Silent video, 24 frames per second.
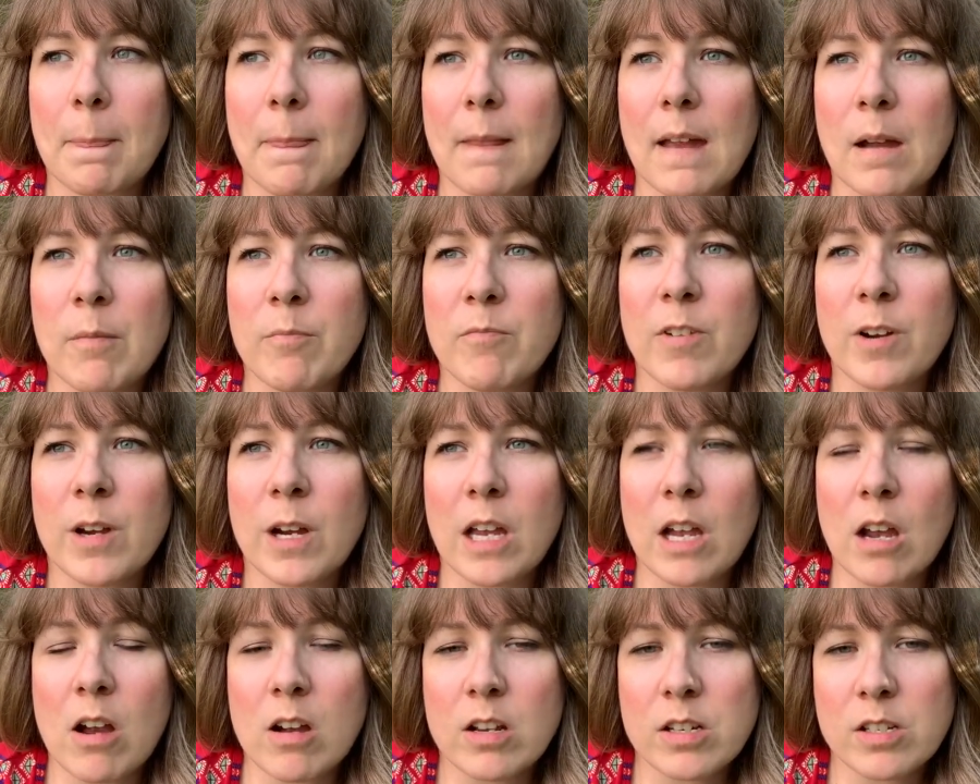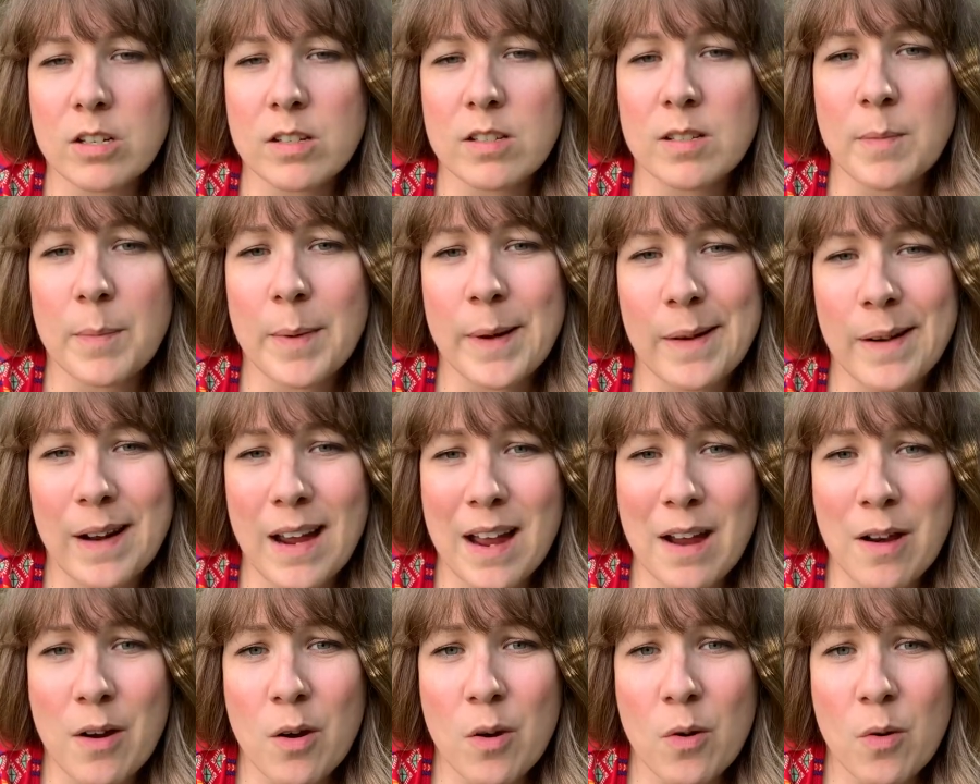I'm very conscious about
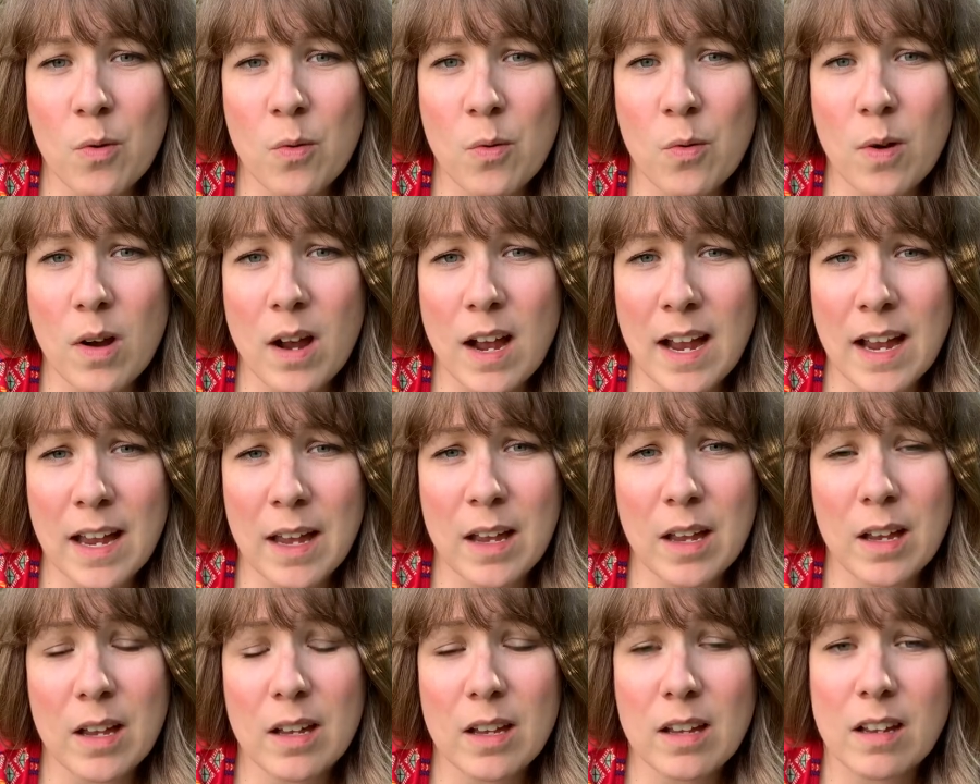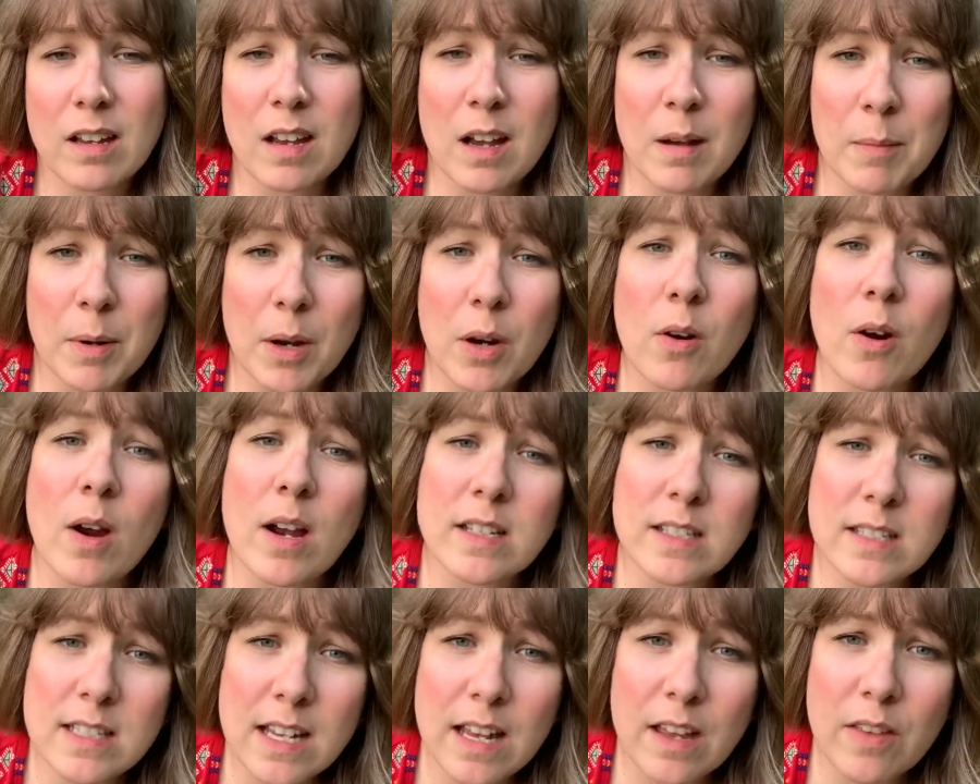how I come
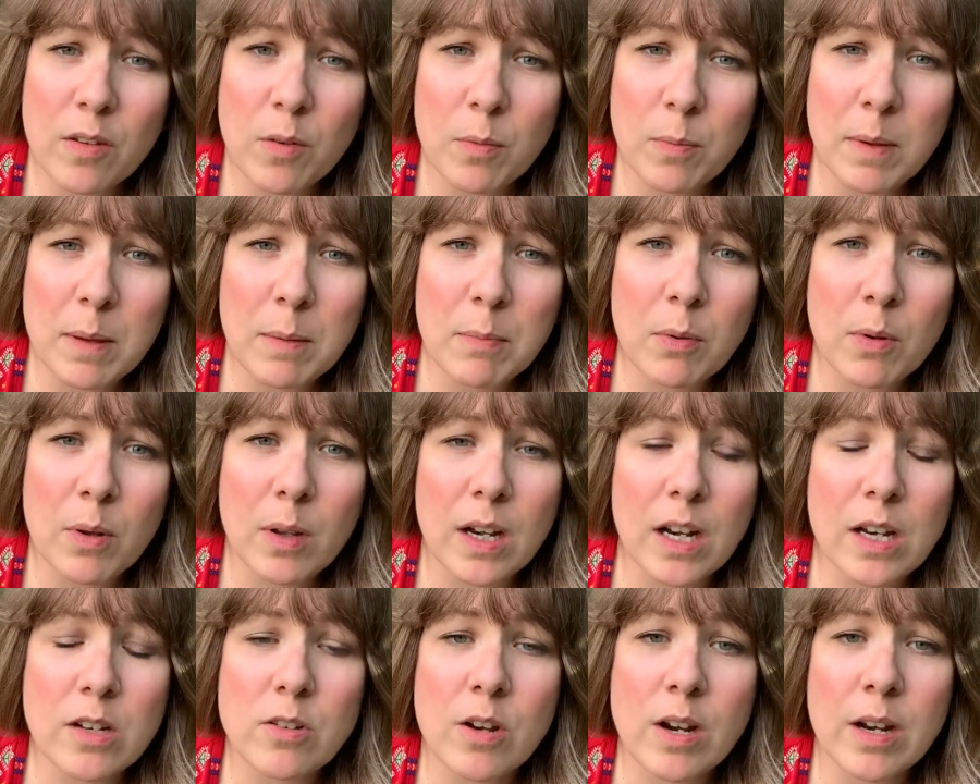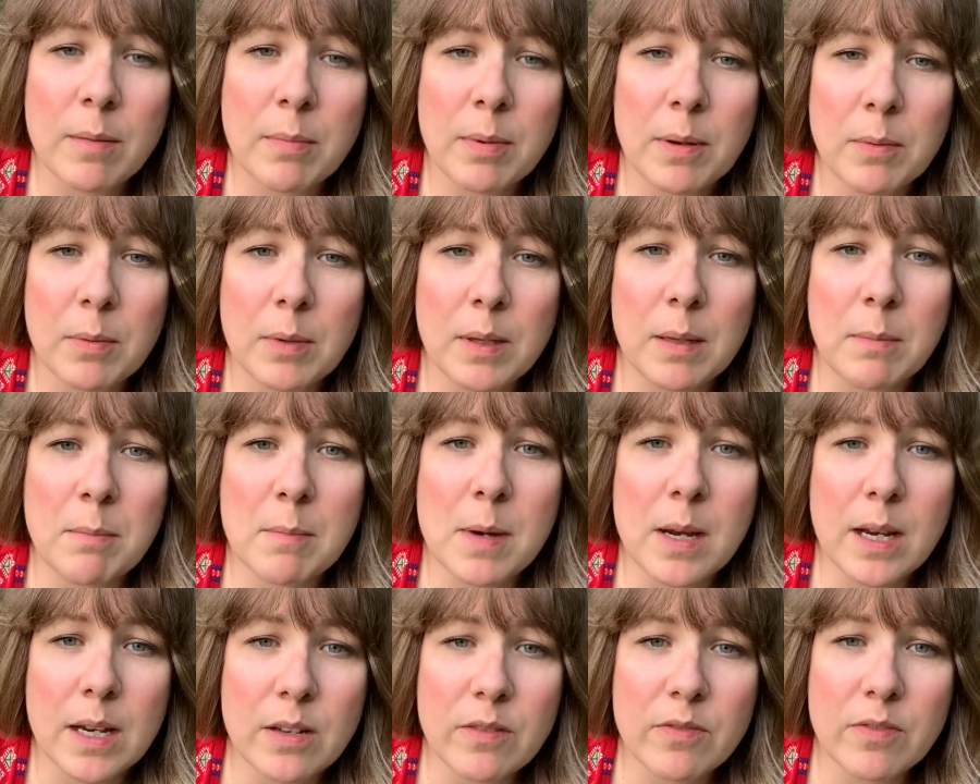across to other people, and I try to be really
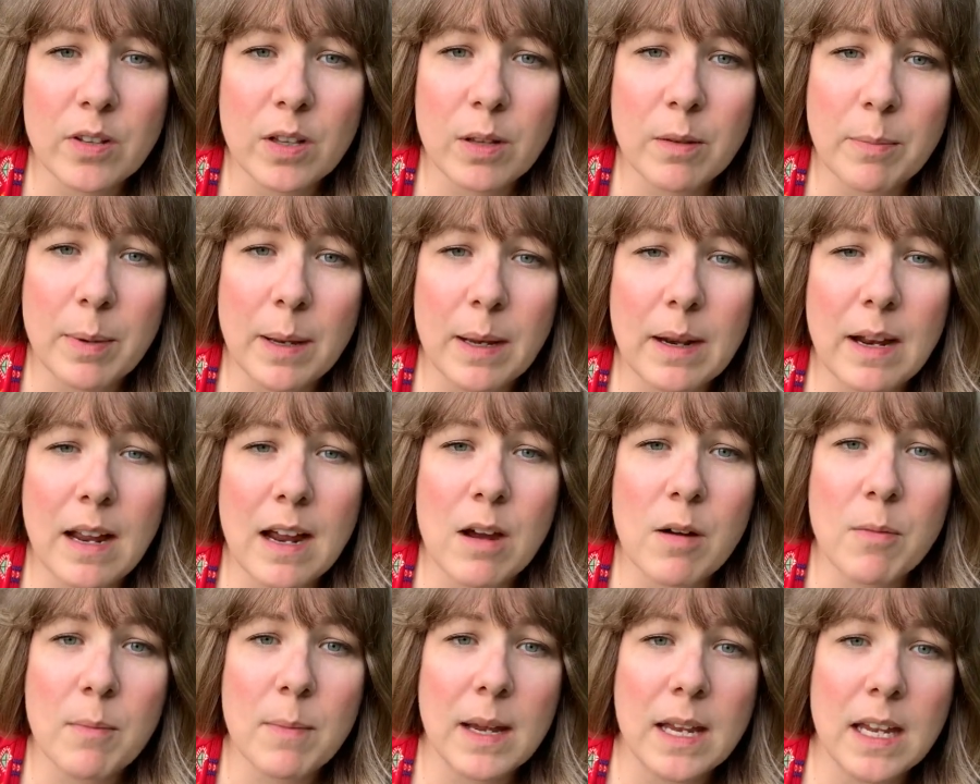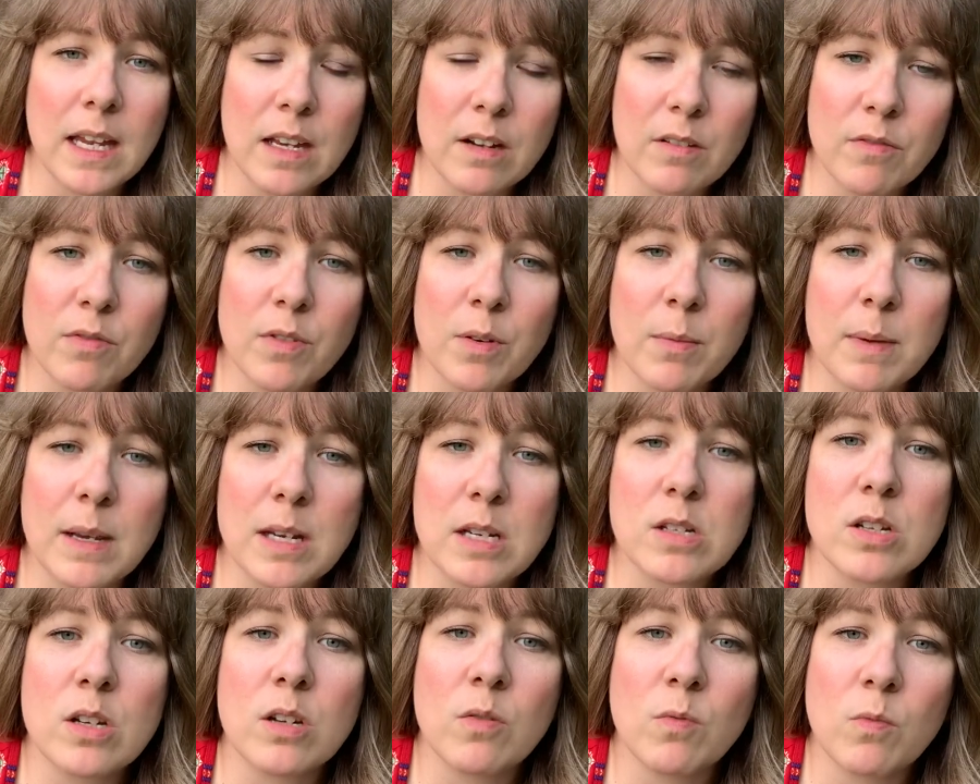mindful about how my
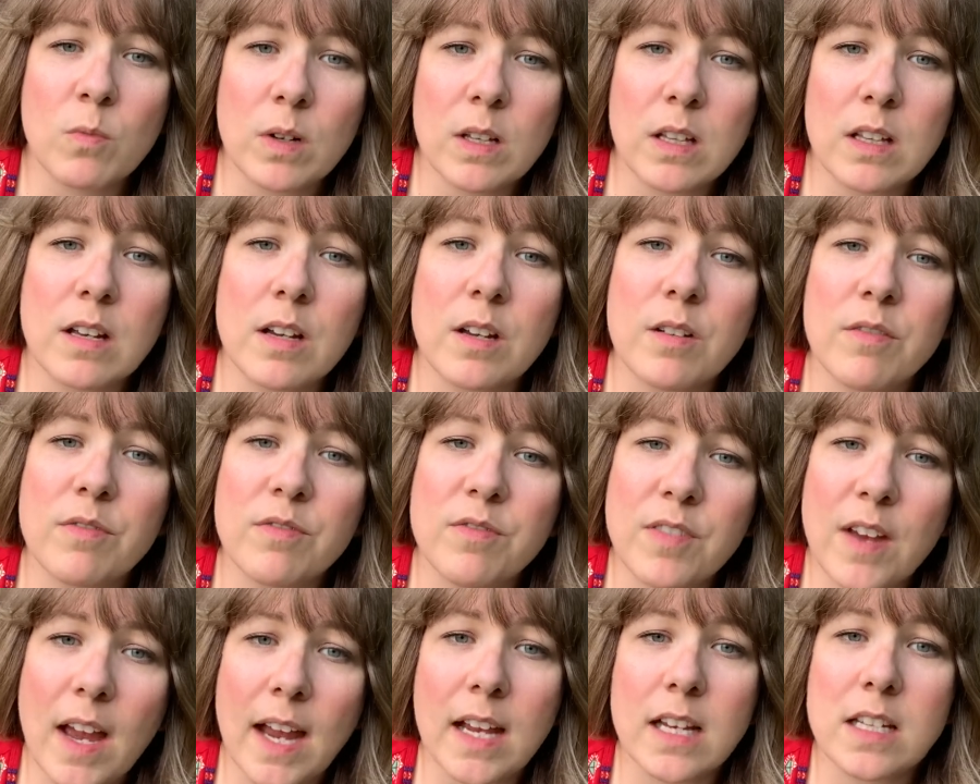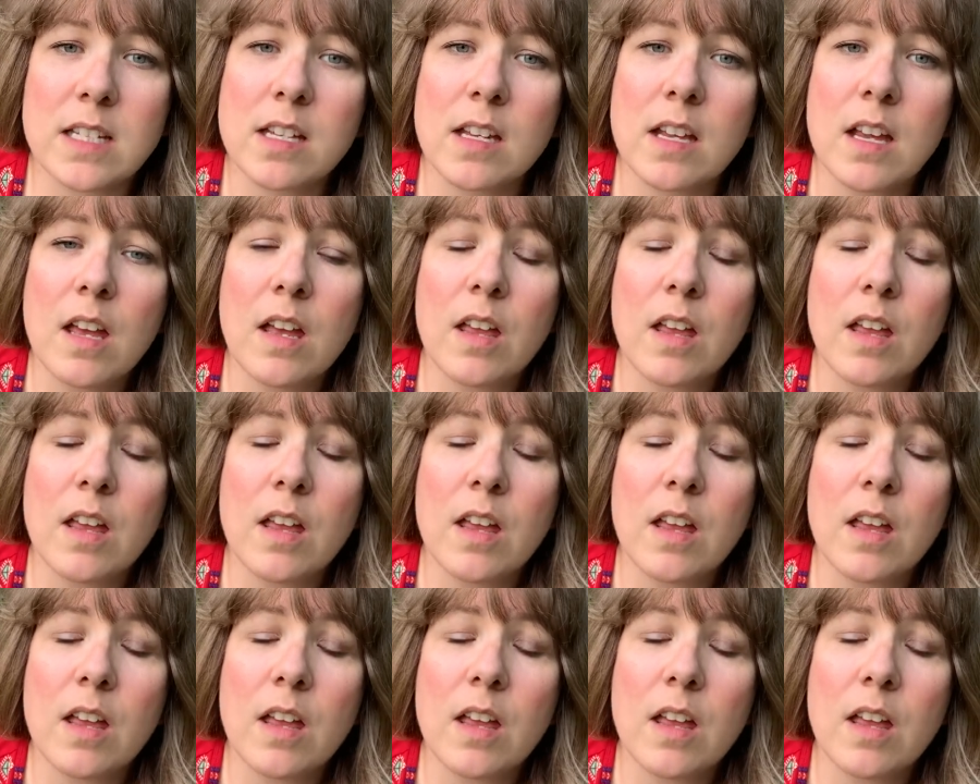information will affect